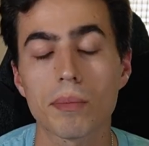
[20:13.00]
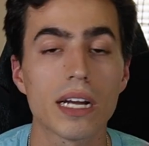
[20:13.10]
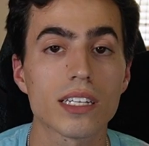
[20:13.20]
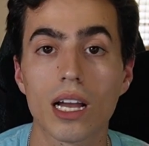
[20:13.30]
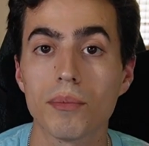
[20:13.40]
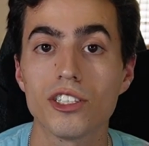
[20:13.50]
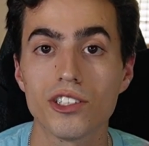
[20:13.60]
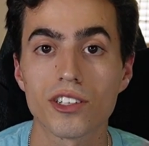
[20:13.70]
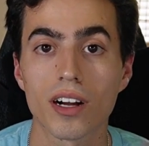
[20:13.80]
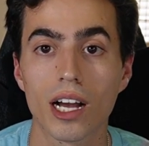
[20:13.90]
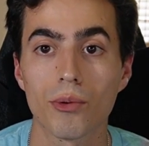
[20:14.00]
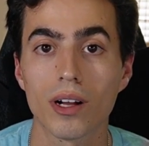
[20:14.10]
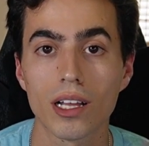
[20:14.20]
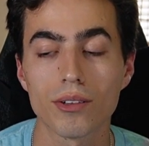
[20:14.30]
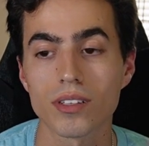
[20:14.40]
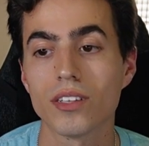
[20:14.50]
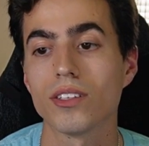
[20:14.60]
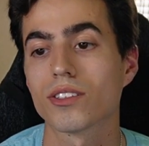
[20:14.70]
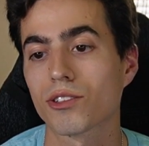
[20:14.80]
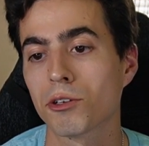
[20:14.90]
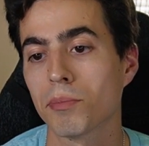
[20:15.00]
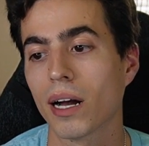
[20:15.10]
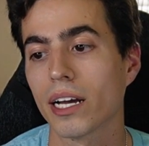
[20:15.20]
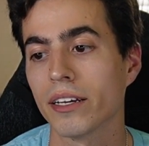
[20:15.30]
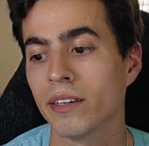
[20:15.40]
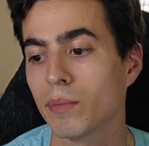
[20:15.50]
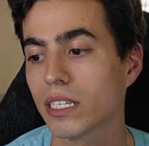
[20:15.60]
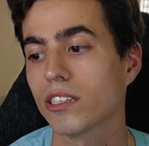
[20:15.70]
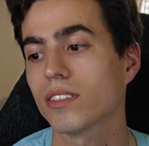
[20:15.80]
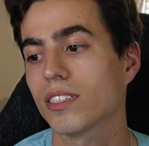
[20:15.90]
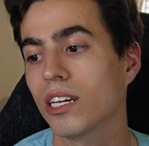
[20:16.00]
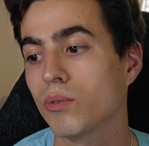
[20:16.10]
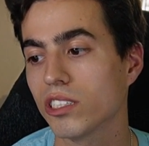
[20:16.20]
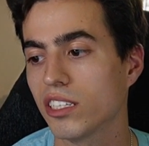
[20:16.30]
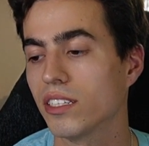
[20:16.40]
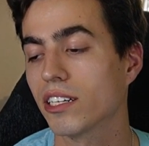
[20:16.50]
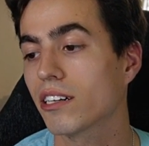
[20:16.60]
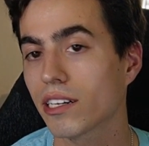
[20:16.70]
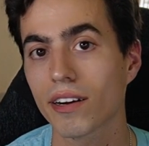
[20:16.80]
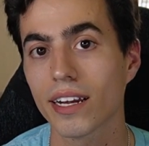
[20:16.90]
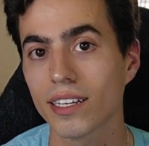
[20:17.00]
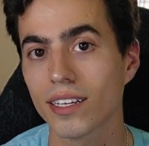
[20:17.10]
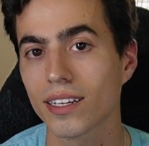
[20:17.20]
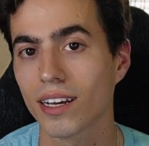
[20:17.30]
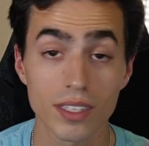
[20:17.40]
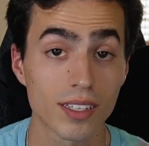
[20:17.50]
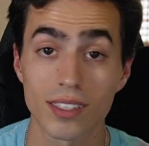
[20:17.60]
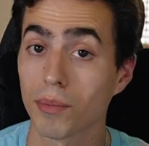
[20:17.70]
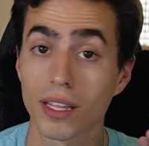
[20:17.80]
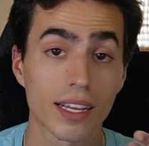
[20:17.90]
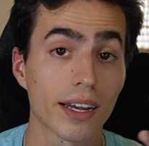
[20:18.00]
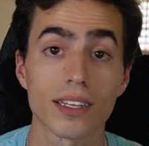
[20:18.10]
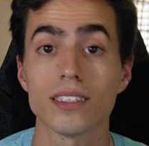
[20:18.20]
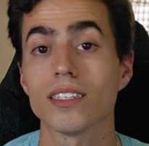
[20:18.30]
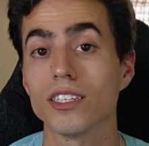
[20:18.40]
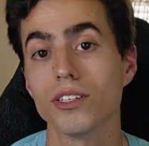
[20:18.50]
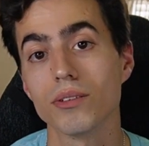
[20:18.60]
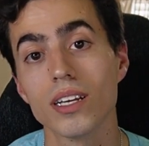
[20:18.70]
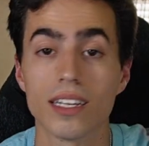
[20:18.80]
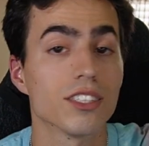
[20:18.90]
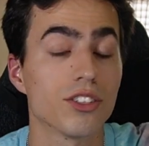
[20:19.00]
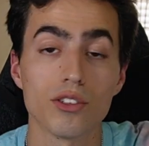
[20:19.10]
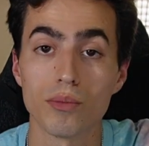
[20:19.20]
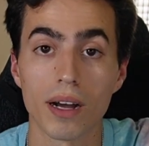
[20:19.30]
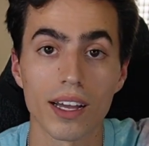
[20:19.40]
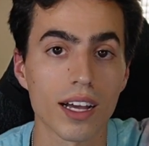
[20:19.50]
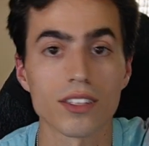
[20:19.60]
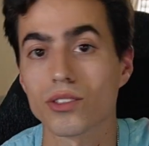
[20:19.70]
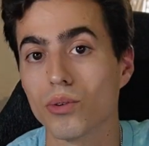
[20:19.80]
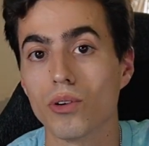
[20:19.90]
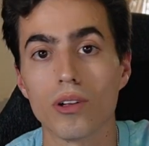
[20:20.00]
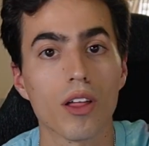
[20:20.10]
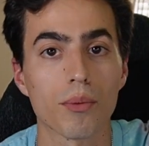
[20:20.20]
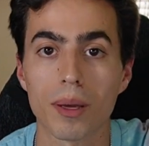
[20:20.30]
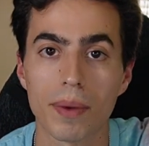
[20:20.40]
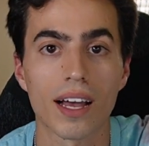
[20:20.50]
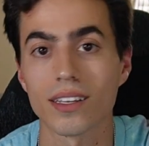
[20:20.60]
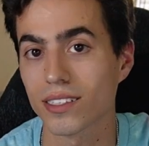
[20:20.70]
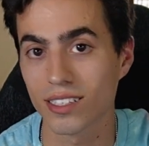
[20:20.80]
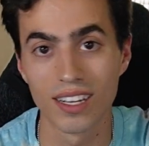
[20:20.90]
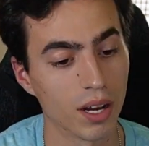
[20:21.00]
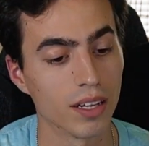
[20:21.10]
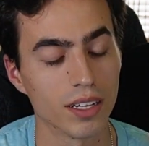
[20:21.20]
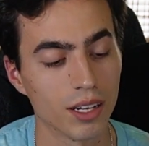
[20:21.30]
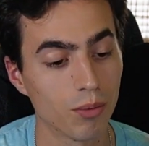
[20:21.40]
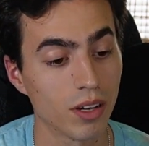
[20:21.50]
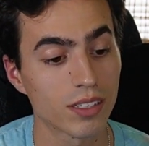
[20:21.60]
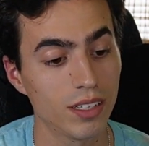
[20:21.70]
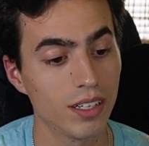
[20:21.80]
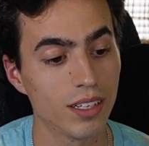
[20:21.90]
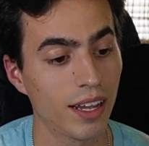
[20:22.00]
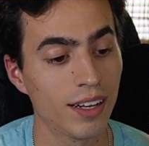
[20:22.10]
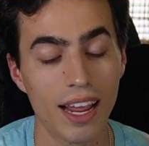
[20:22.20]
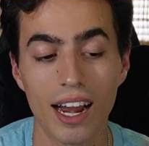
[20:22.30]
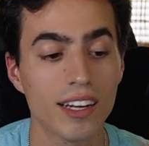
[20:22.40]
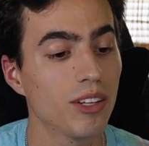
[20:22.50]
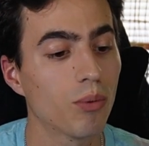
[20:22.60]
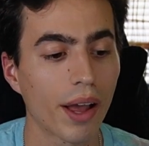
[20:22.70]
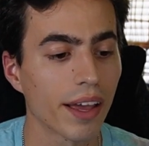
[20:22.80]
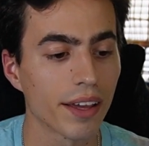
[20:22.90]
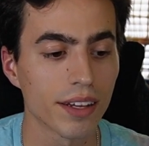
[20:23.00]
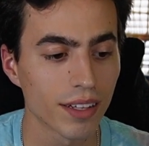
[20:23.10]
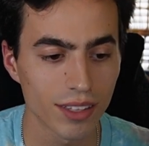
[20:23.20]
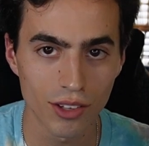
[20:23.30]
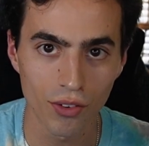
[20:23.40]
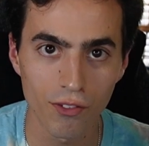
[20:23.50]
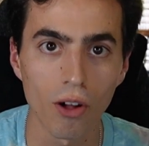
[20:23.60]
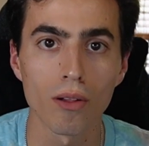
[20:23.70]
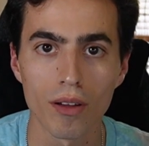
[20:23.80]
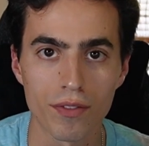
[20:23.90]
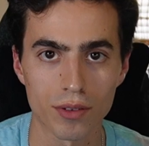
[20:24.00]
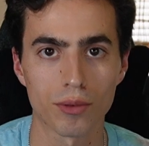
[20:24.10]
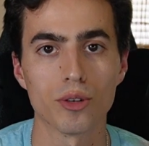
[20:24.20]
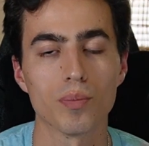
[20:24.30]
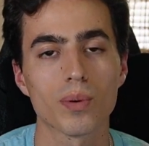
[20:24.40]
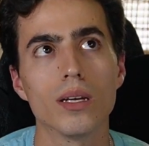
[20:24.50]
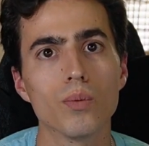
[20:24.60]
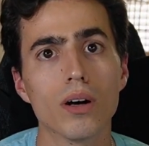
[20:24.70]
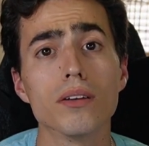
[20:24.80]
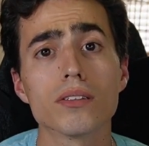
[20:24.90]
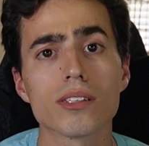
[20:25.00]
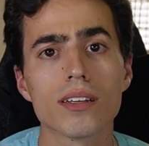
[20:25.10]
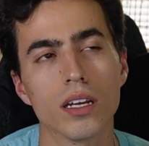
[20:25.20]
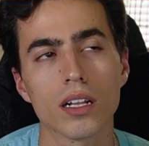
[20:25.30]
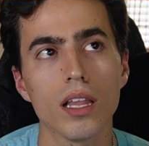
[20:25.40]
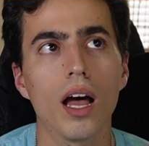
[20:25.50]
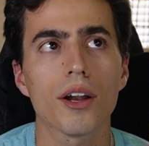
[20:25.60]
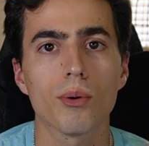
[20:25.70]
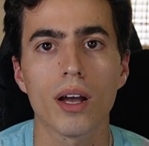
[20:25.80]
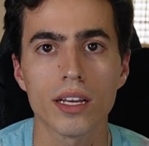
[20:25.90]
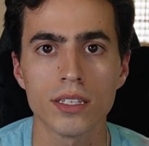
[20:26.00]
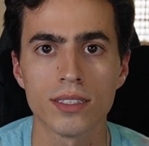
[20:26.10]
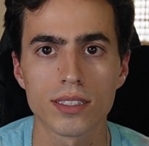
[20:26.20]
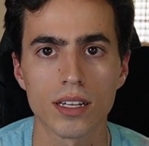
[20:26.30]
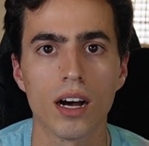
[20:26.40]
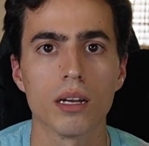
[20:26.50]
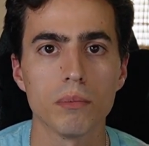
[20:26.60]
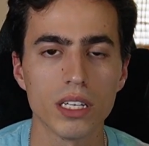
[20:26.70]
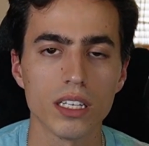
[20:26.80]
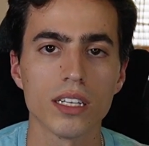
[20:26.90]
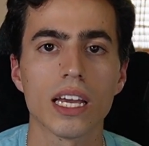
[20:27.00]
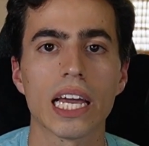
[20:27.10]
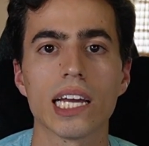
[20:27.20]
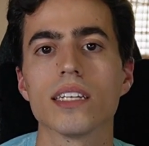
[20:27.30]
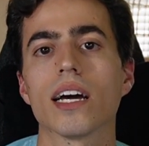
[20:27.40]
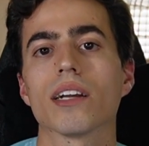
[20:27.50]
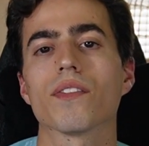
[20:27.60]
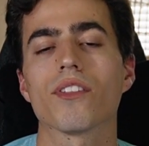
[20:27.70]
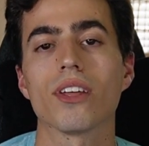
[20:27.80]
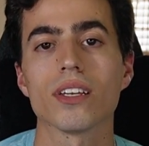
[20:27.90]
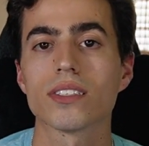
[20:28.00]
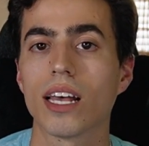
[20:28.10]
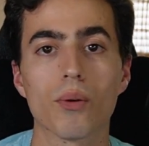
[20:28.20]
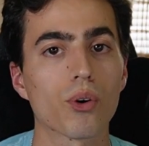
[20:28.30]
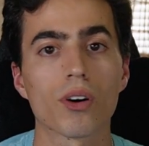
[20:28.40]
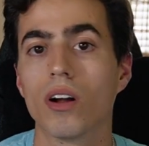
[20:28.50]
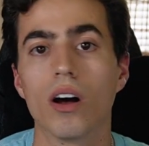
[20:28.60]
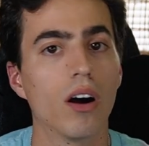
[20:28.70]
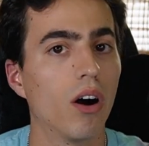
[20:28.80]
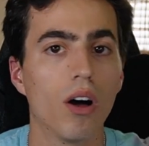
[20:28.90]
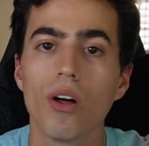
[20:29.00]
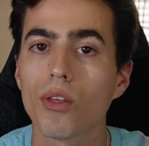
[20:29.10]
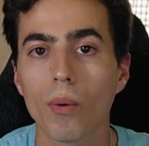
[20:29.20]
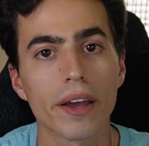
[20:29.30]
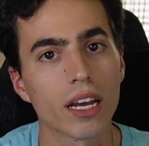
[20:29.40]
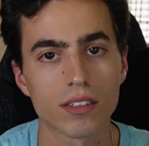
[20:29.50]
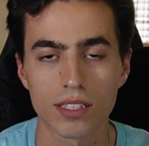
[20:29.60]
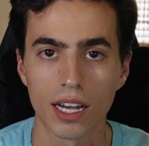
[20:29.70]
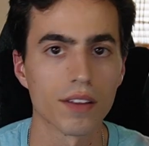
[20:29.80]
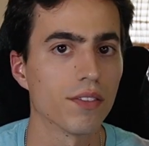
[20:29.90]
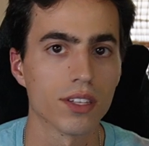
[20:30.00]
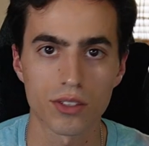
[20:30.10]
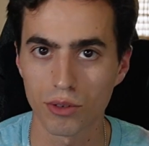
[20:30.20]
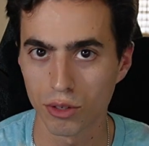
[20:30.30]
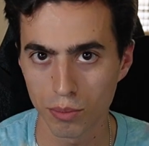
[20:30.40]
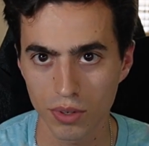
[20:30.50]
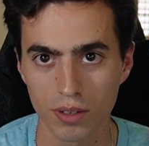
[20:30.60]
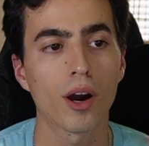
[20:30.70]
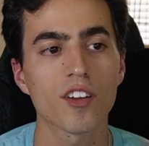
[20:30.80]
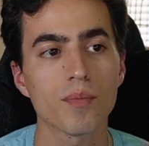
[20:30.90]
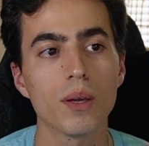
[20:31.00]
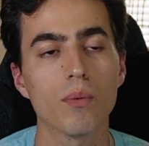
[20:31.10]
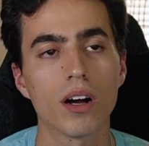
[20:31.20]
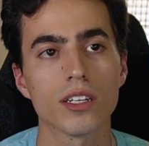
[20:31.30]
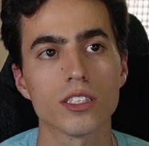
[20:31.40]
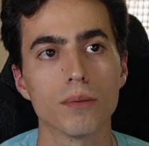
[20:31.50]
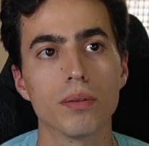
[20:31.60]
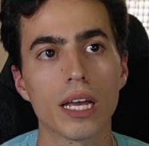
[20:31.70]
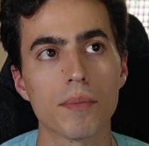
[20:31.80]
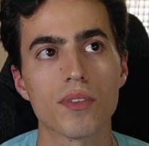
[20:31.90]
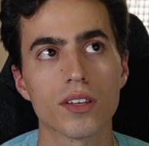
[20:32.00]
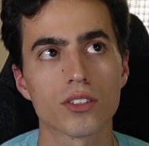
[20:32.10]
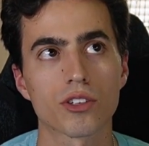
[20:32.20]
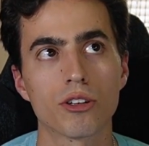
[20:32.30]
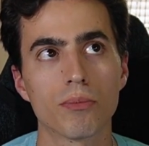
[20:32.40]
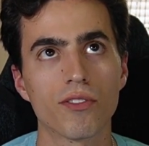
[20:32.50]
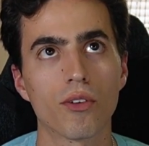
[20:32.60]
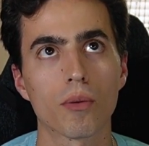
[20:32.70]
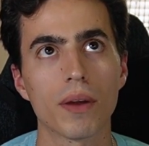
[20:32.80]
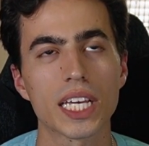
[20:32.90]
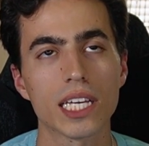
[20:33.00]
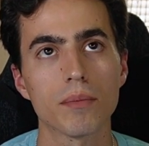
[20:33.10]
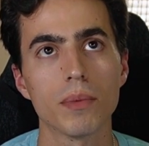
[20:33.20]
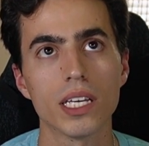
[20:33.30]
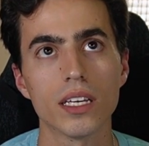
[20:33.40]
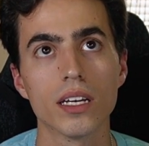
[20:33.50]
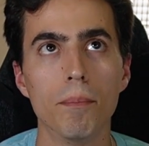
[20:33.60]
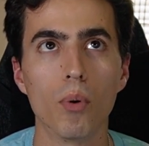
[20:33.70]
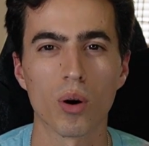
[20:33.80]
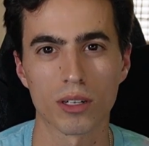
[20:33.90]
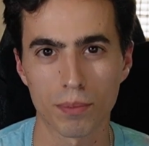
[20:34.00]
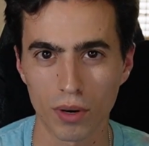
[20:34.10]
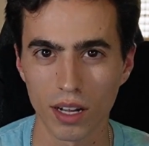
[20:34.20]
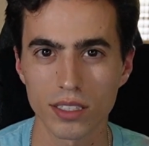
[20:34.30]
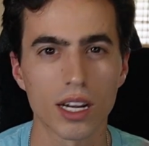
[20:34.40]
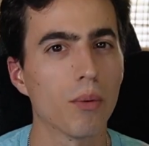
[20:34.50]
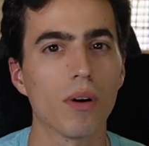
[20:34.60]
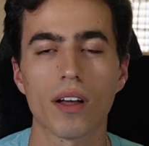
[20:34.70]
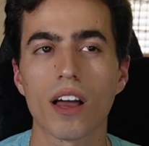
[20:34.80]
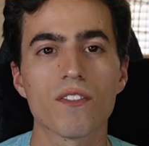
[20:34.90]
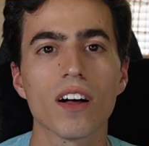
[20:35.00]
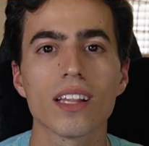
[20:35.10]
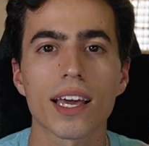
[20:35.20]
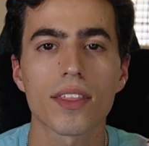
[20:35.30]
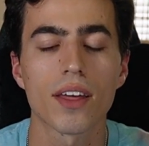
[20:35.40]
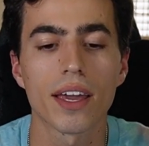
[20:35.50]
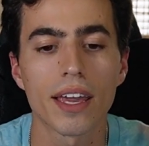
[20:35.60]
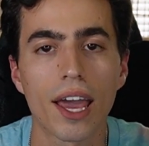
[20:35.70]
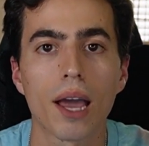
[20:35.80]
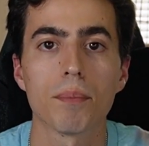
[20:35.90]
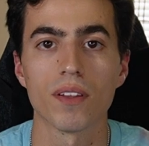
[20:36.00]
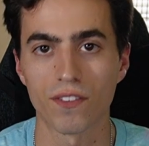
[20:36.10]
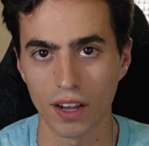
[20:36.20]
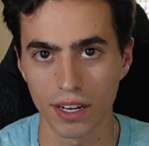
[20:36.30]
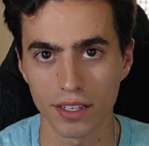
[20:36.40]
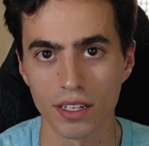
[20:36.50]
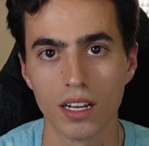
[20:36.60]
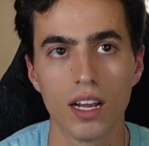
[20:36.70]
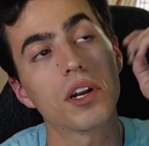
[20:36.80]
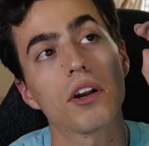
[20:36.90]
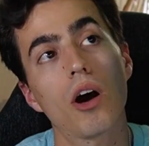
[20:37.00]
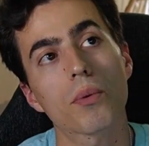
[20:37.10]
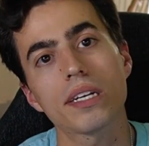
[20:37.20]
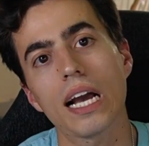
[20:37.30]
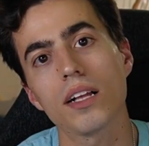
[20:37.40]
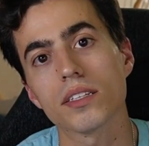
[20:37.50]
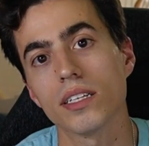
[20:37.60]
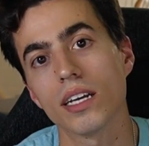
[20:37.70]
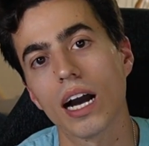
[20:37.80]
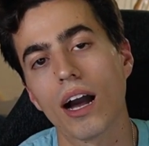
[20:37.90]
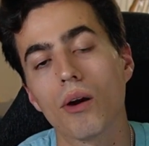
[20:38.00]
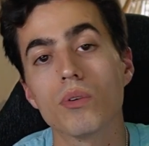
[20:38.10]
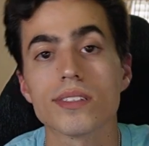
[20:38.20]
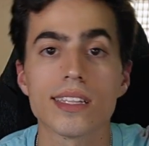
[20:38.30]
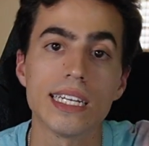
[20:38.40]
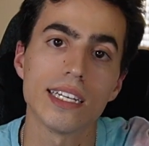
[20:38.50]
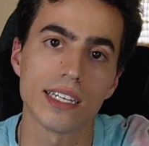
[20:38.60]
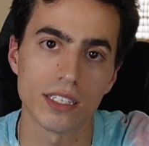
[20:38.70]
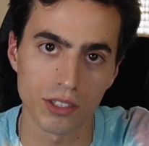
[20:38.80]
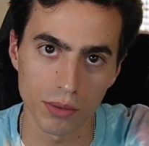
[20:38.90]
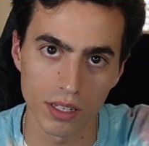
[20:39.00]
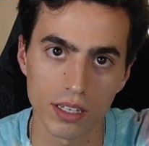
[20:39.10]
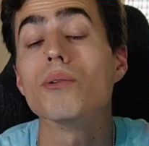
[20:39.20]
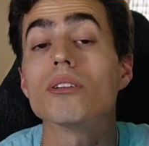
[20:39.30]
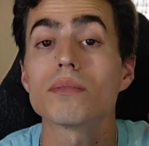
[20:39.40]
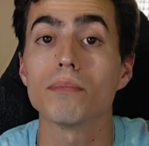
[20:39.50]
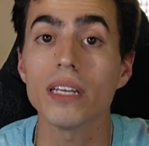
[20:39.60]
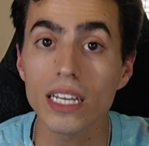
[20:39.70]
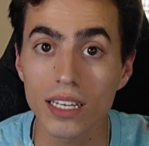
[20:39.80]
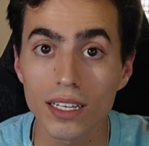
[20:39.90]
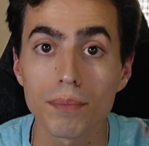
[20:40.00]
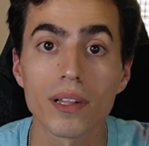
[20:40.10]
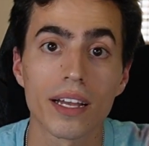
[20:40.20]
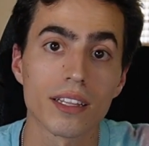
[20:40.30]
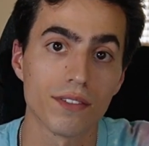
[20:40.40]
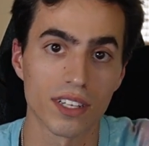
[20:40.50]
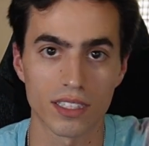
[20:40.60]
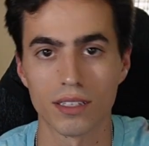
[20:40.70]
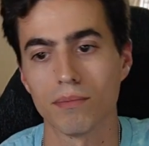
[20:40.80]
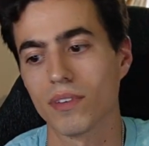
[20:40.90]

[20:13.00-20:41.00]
my time in junior high, while I was in this group, my mental state was deteriorating. This is something that kind of continued into my high school all the way past, but it wasn't in any way the fault of the group. It was in a lot of ways on me and out of things that were all the way outside of this group. Part of me wanted to blame this group for making me more depressed. I felt like they amplified it, when in all reality, I was leaning into it. It was me playing the victim.